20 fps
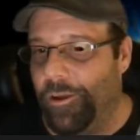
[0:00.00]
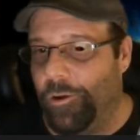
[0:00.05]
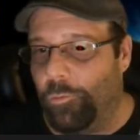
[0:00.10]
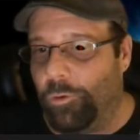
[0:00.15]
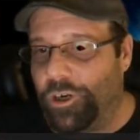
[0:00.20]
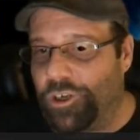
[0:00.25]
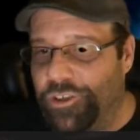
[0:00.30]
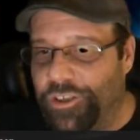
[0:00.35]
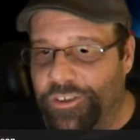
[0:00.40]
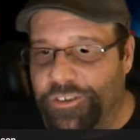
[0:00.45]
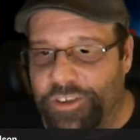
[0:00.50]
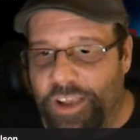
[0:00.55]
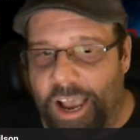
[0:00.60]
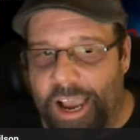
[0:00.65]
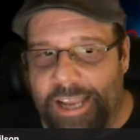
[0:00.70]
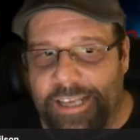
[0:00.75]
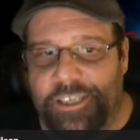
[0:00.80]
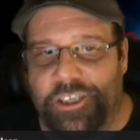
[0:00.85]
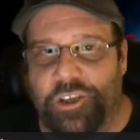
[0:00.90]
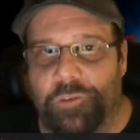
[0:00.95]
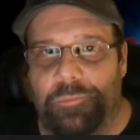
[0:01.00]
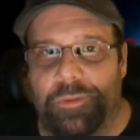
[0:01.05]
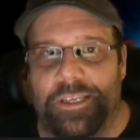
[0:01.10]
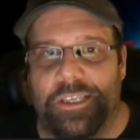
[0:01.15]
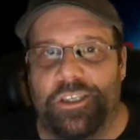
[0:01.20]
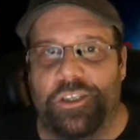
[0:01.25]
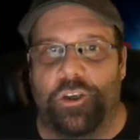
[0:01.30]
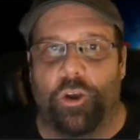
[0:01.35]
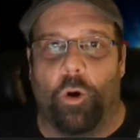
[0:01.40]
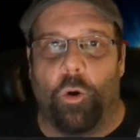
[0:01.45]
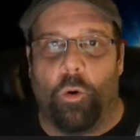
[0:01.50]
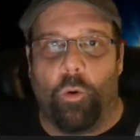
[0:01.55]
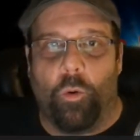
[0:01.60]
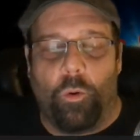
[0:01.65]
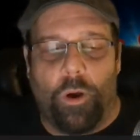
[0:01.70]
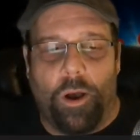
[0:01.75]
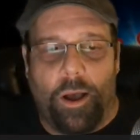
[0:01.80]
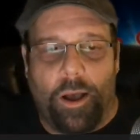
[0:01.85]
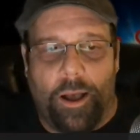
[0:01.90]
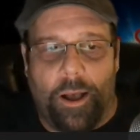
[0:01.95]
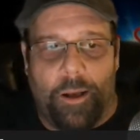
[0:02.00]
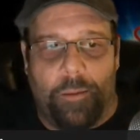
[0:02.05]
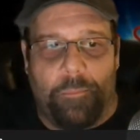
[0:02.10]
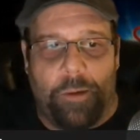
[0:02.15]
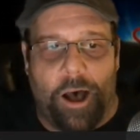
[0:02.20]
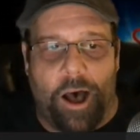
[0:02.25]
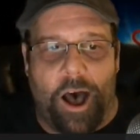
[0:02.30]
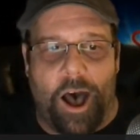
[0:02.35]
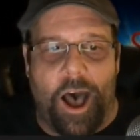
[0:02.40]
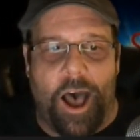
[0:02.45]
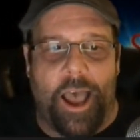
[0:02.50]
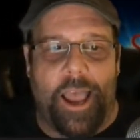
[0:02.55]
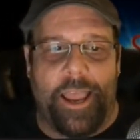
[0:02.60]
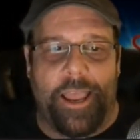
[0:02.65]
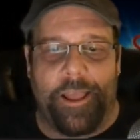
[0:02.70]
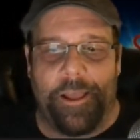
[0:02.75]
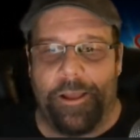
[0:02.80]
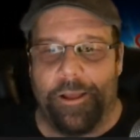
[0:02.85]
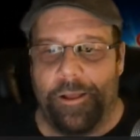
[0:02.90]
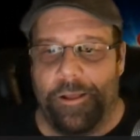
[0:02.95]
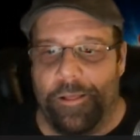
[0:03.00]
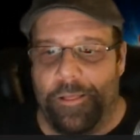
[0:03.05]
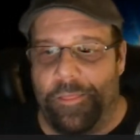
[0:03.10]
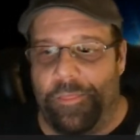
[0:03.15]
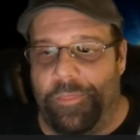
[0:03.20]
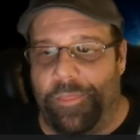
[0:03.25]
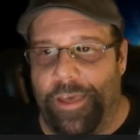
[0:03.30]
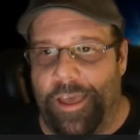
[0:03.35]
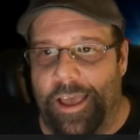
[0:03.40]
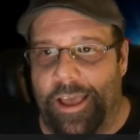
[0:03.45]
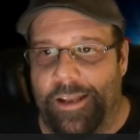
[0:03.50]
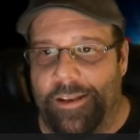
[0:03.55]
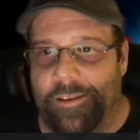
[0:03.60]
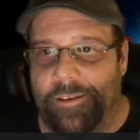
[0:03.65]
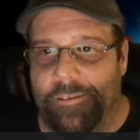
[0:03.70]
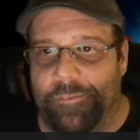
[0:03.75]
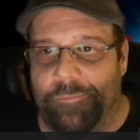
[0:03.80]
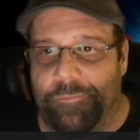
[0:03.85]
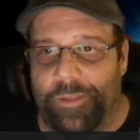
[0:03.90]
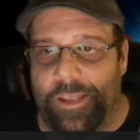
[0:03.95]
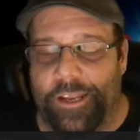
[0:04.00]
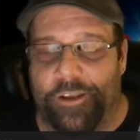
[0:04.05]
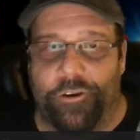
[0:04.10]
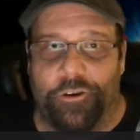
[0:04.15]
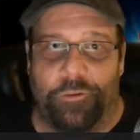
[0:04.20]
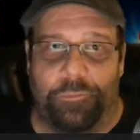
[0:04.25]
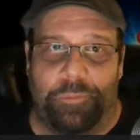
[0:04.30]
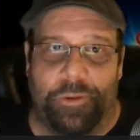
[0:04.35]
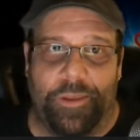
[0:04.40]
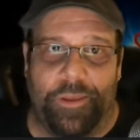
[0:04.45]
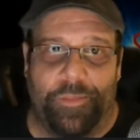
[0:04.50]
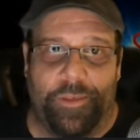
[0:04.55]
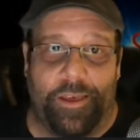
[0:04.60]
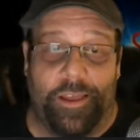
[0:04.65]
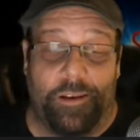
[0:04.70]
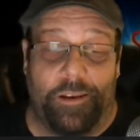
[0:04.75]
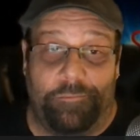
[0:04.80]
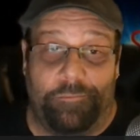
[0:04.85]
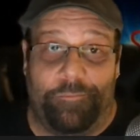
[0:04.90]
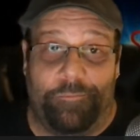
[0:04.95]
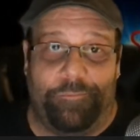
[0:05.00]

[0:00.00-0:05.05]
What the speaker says: which the sides could be so high that it could be that